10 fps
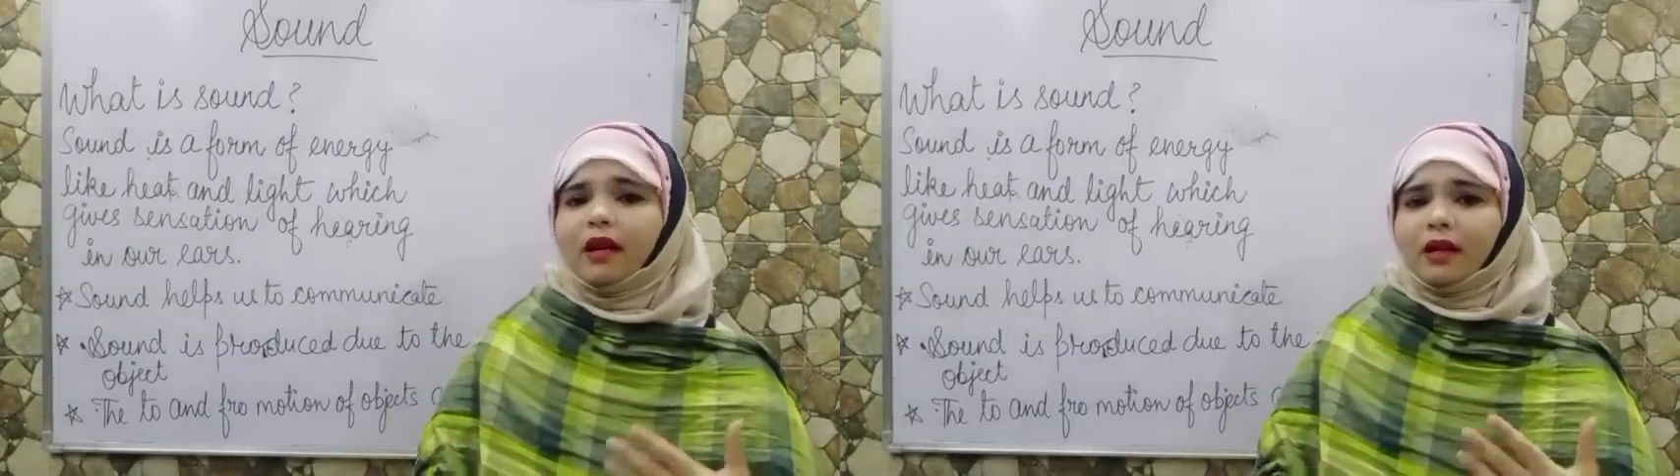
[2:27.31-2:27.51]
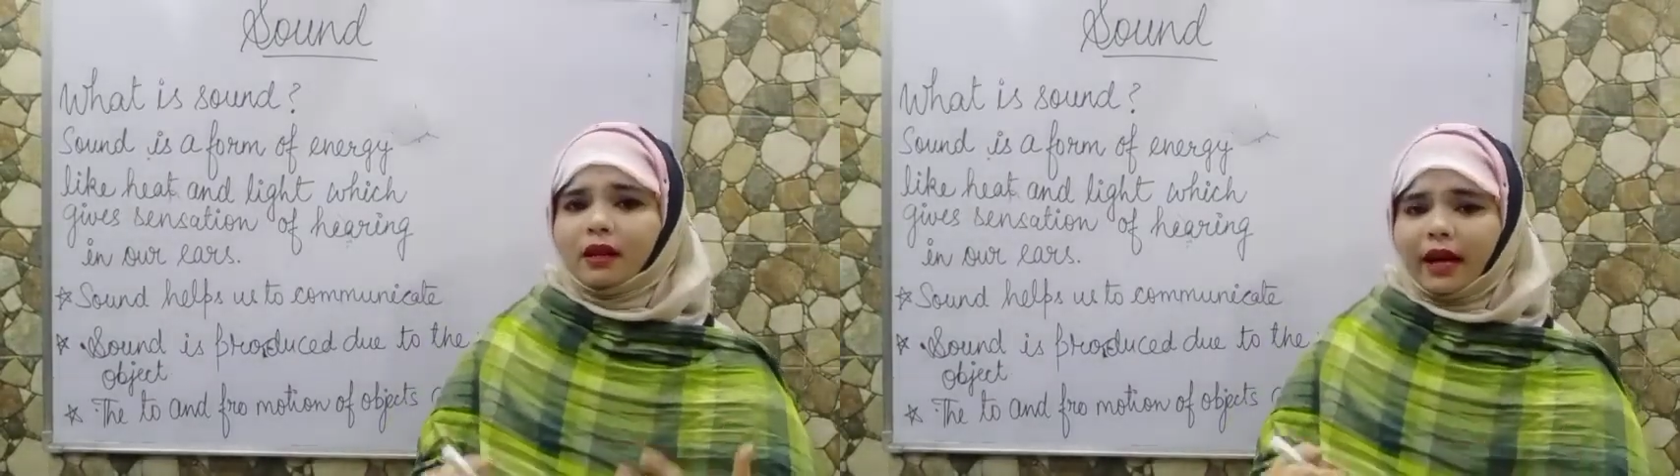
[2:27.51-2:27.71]

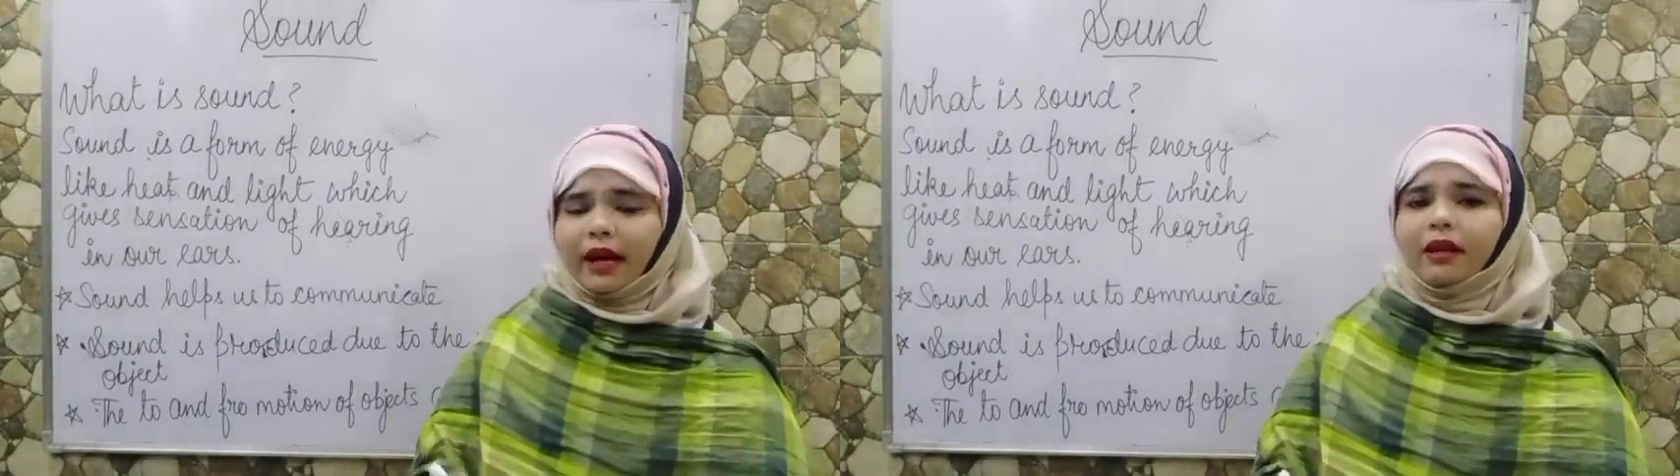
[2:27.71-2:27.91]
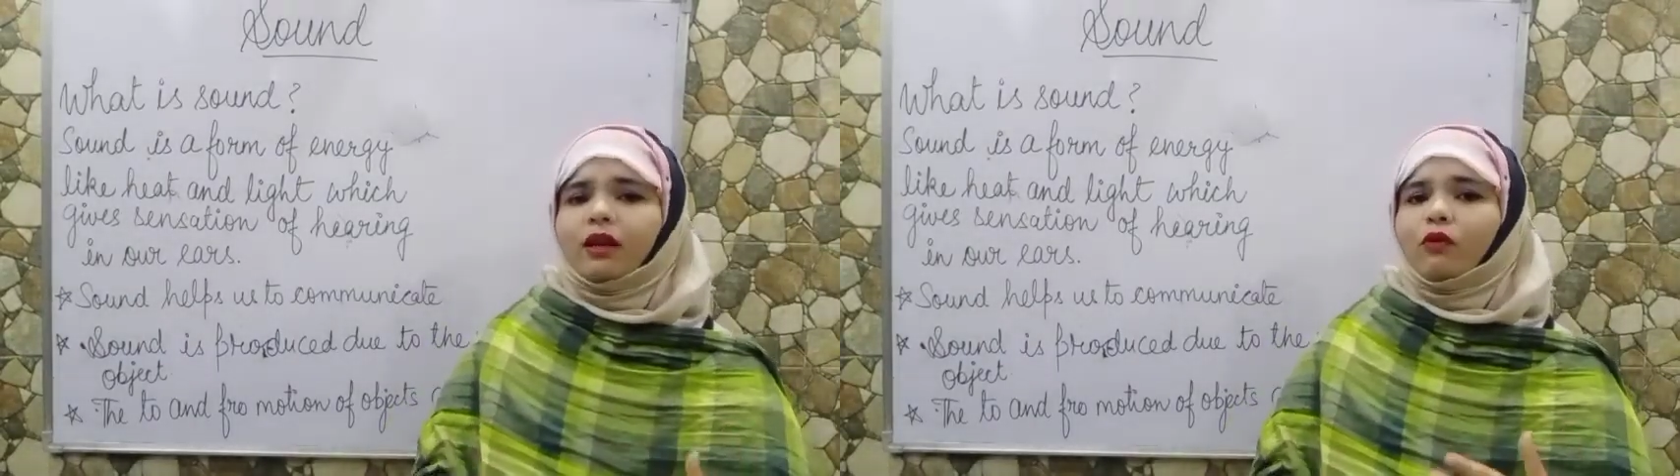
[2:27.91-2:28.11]

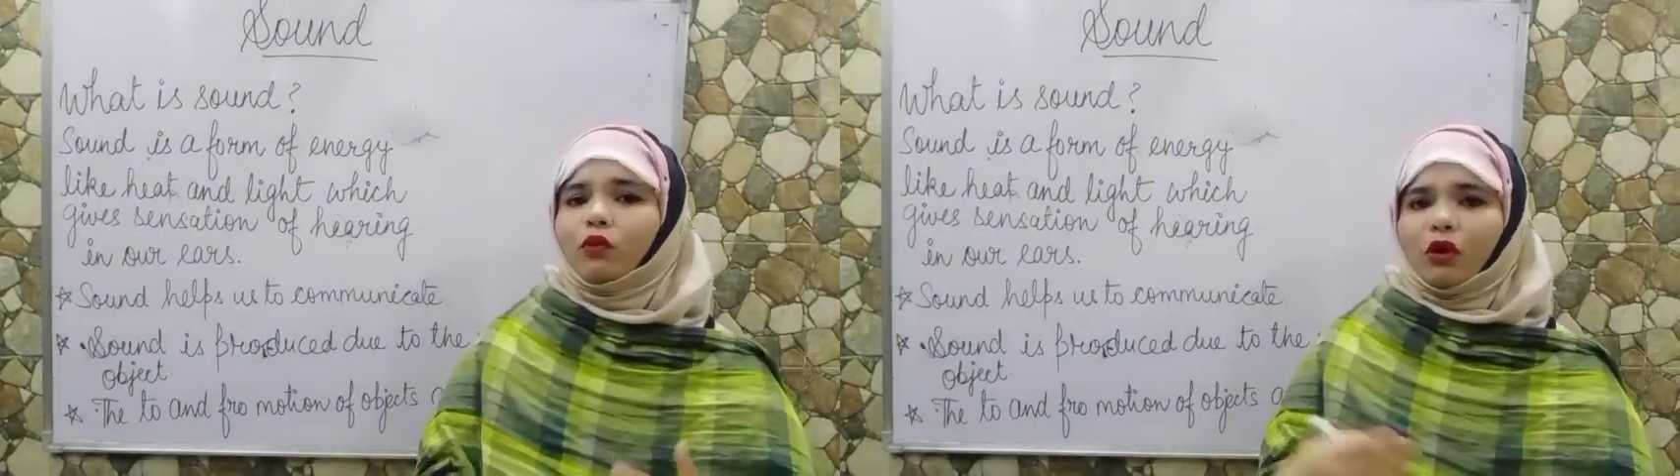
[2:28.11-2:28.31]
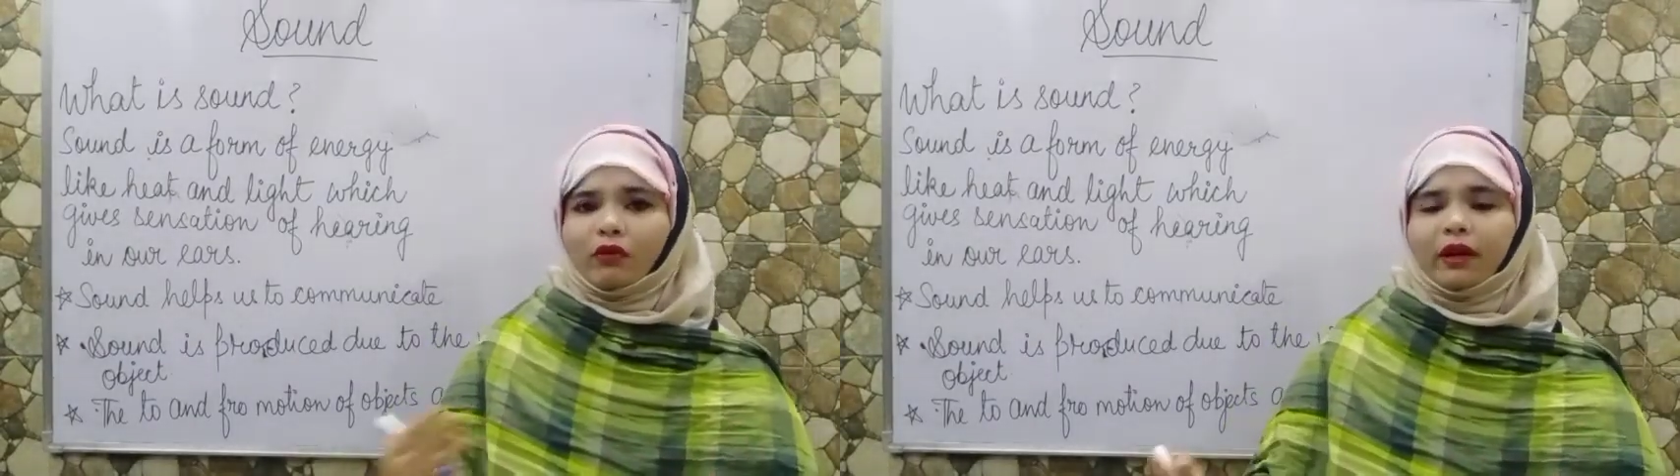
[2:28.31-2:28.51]
that
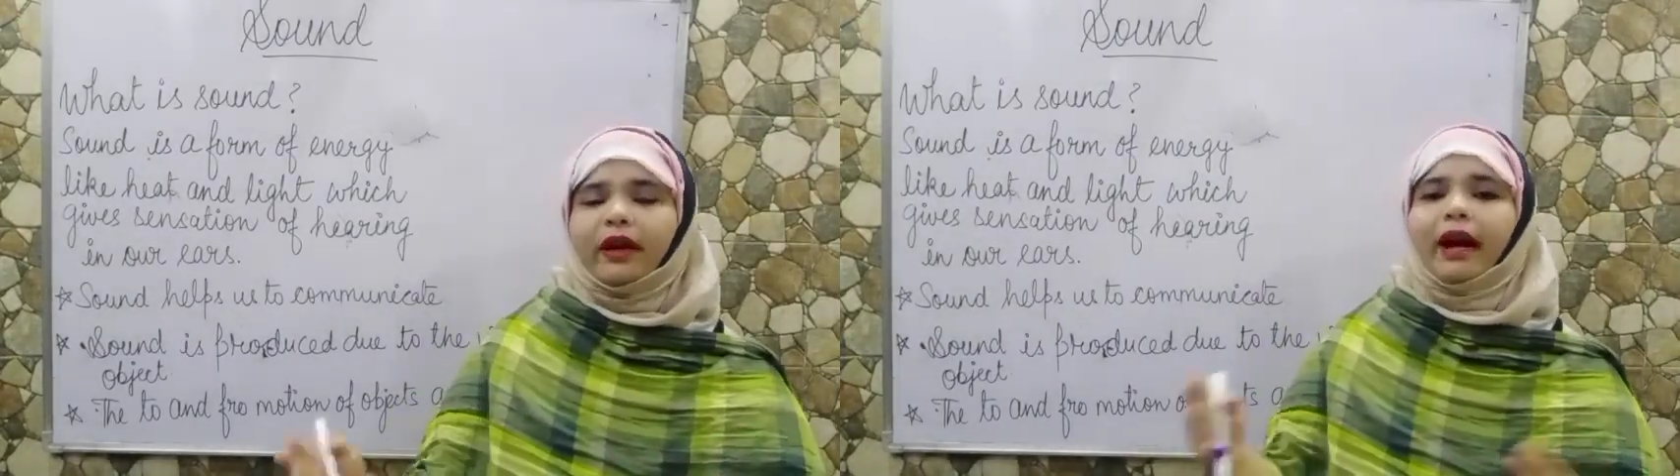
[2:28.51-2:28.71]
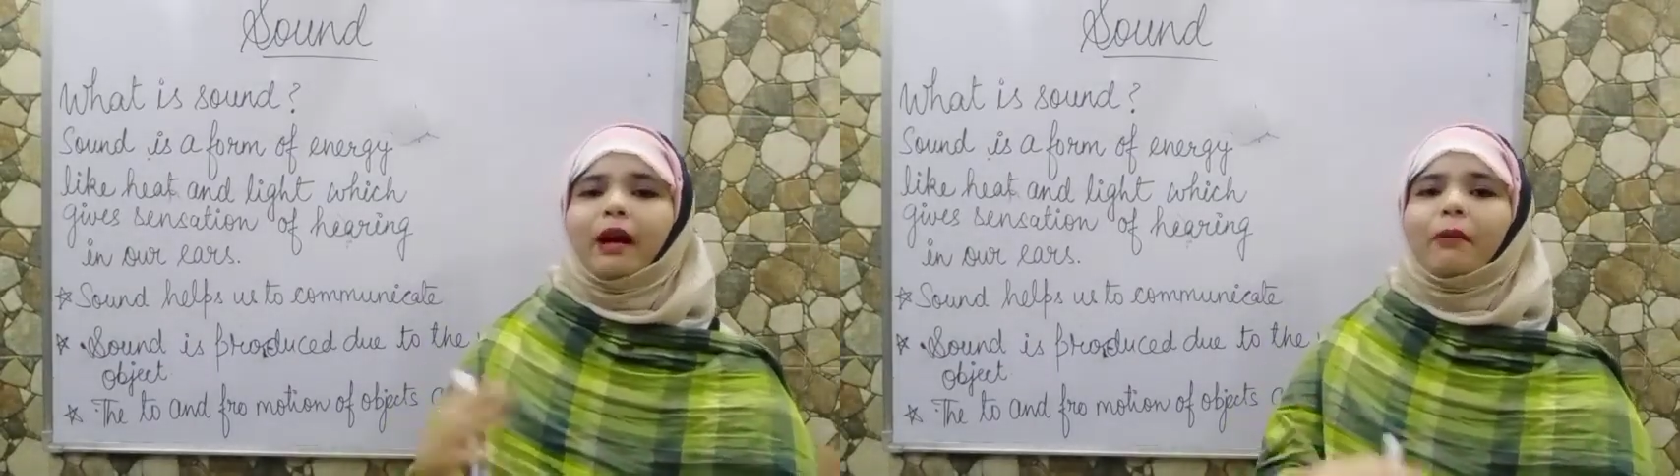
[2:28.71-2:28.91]
forward
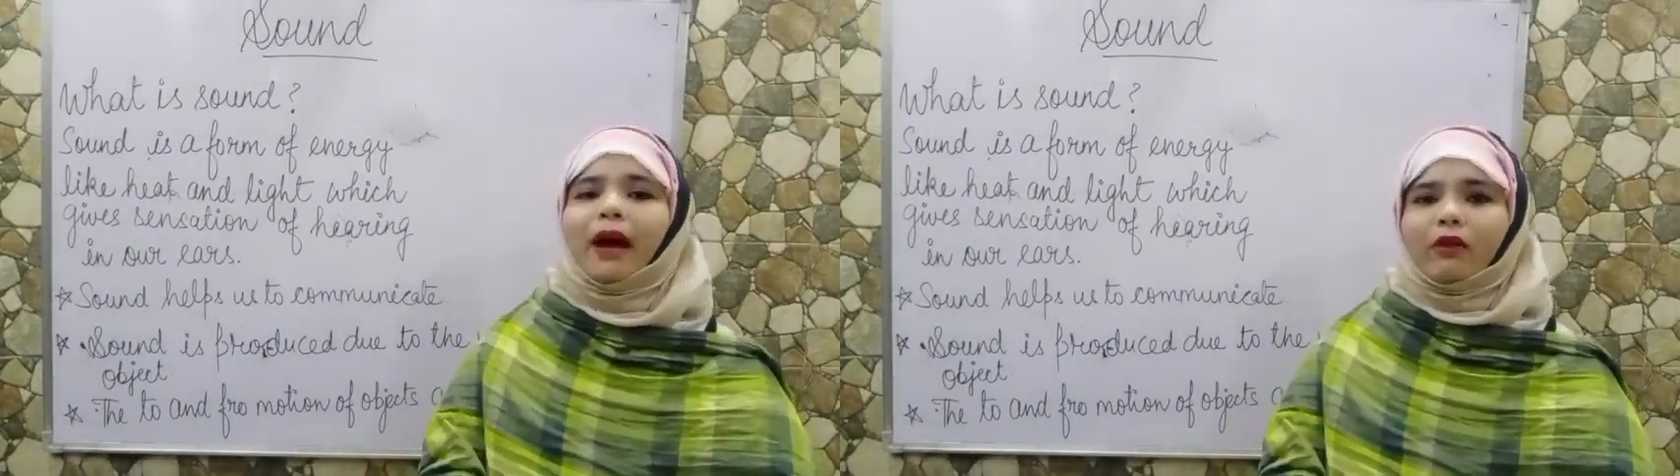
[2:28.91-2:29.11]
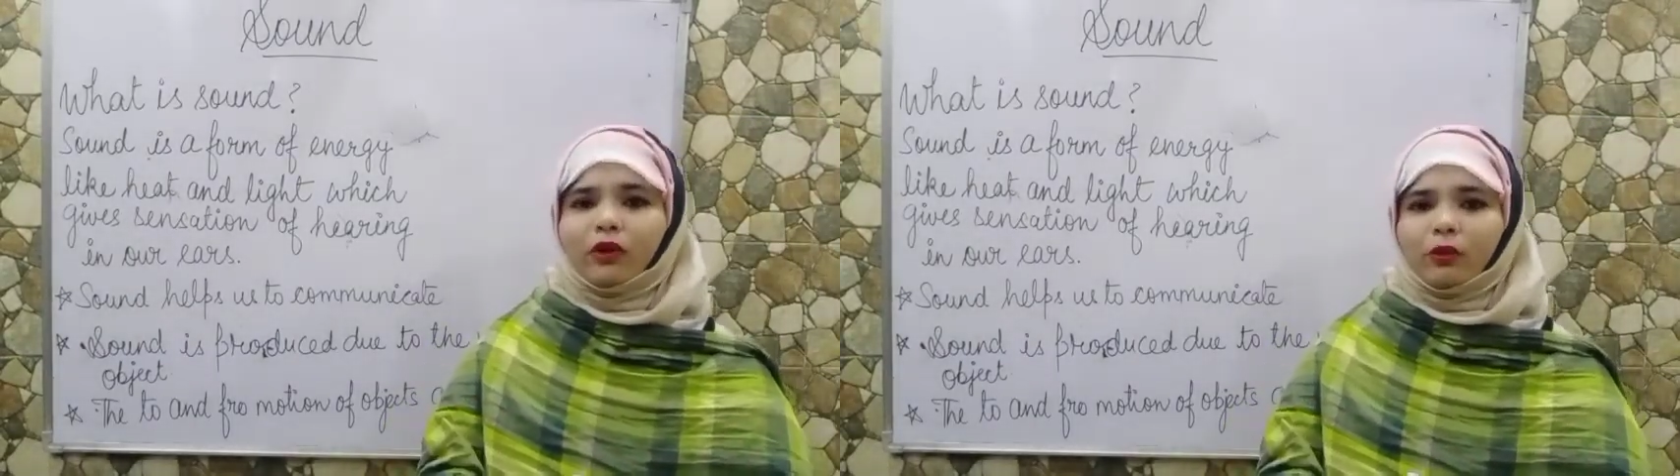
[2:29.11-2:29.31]
and
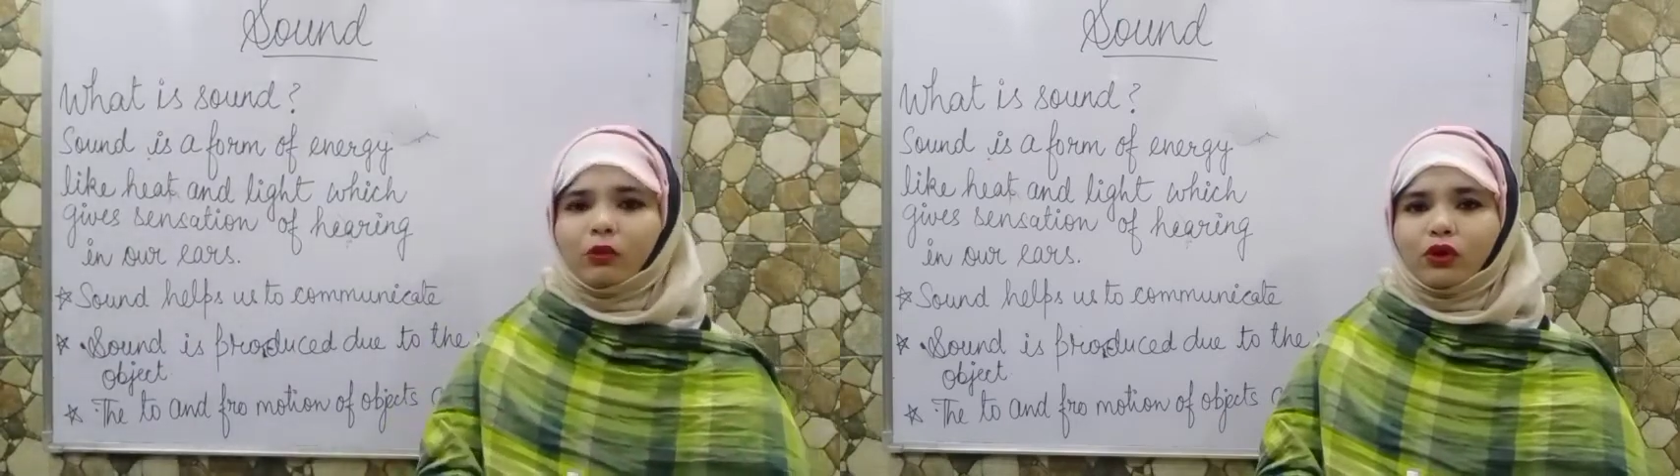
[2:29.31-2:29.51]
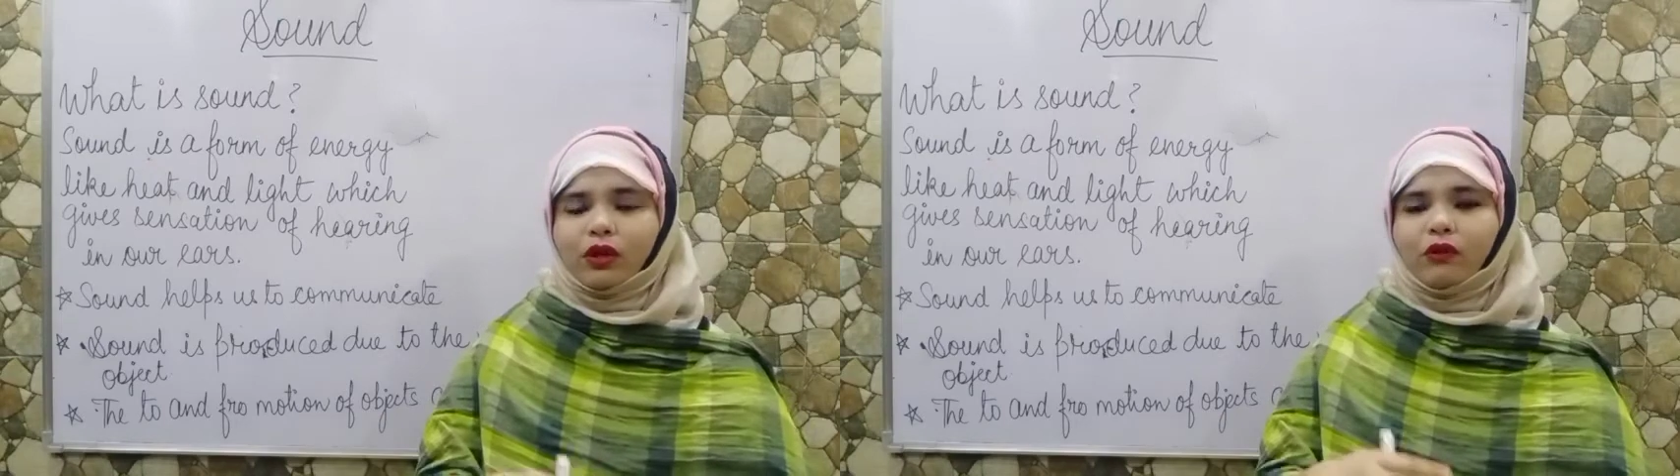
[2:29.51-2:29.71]
backward
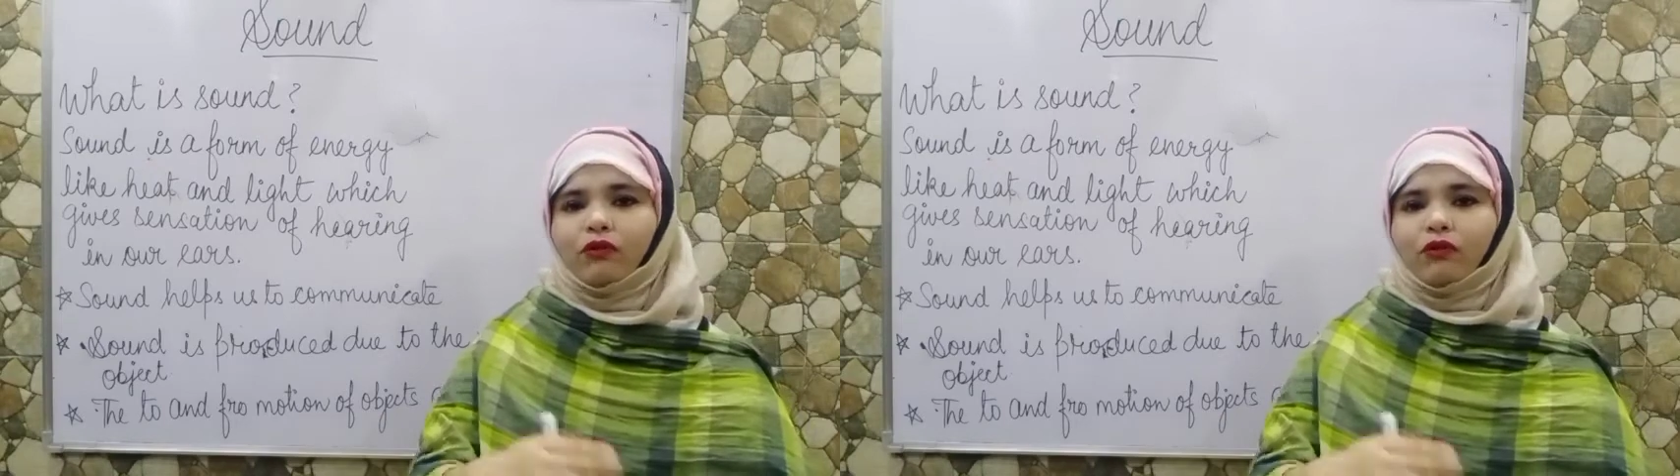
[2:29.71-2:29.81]
motion,